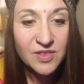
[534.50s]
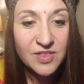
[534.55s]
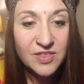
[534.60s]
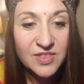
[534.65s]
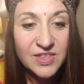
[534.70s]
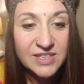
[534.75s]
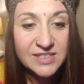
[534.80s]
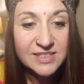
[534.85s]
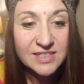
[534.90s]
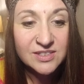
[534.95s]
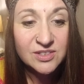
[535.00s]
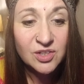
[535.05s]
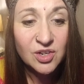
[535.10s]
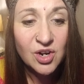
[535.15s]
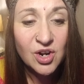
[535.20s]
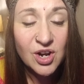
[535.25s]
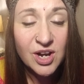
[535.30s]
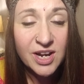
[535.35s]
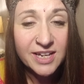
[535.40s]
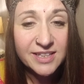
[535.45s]
this is
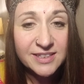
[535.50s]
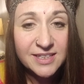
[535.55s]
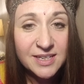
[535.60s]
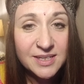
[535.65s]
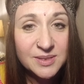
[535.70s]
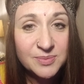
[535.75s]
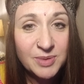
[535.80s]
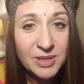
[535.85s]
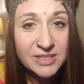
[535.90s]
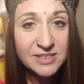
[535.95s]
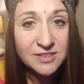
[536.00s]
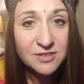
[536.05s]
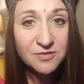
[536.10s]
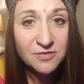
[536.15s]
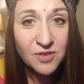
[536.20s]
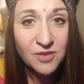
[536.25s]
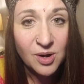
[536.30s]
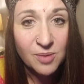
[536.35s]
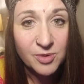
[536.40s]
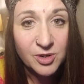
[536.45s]
occurring at the expense of
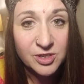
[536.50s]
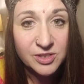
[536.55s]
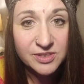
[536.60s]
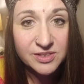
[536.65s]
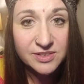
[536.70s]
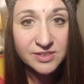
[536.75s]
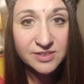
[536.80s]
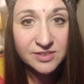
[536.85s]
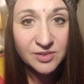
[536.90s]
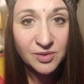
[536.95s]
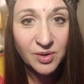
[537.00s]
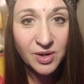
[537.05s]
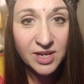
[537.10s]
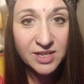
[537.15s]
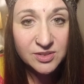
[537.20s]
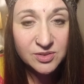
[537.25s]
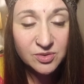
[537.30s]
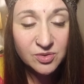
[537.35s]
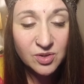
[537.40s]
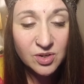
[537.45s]
farmers.
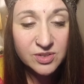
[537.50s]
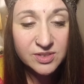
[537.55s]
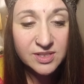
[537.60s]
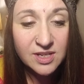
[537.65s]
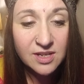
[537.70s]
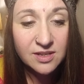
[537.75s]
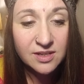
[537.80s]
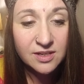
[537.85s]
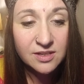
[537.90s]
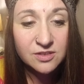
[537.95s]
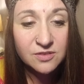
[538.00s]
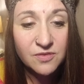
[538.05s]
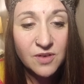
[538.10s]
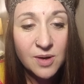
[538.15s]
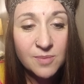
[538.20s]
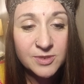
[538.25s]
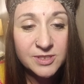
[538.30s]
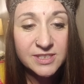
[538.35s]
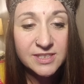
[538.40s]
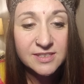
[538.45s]
Okay, so they're selling it to
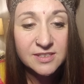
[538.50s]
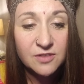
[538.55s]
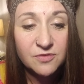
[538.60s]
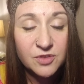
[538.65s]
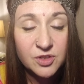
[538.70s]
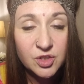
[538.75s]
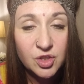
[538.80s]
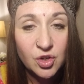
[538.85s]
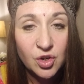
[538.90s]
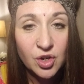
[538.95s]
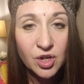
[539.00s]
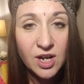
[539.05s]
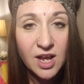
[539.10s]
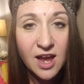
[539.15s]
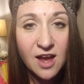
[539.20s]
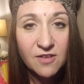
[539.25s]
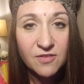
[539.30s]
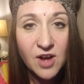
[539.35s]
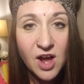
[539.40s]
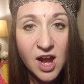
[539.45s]
farmers as if you're going to
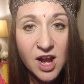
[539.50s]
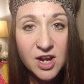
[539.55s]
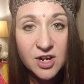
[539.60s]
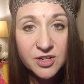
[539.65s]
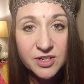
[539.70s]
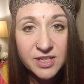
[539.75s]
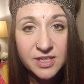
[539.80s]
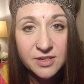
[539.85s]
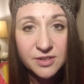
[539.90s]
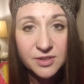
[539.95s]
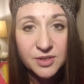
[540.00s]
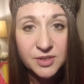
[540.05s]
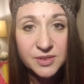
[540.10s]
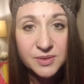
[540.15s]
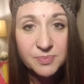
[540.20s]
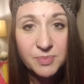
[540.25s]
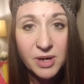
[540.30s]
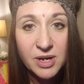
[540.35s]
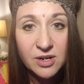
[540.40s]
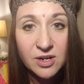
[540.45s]
have higher yields,
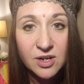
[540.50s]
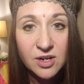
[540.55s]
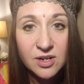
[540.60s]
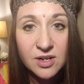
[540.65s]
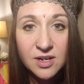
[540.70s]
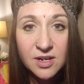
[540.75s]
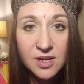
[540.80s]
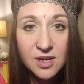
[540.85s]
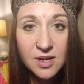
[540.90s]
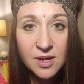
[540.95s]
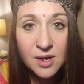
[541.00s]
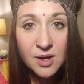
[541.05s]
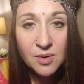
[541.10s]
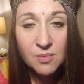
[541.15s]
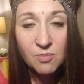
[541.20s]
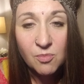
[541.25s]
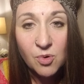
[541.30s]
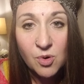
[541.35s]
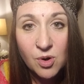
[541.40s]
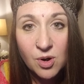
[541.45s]
better,
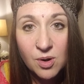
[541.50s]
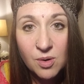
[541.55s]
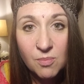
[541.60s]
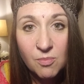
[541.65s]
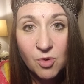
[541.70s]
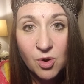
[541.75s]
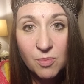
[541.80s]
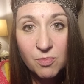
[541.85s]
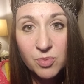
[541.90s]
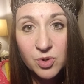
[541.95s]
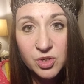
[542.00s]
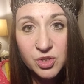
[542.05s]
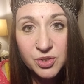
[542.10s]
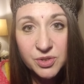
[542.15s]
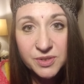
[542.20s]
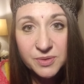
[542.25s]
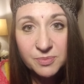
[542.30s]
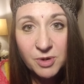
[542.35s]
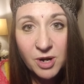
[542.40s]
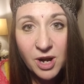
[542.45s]
more bushels per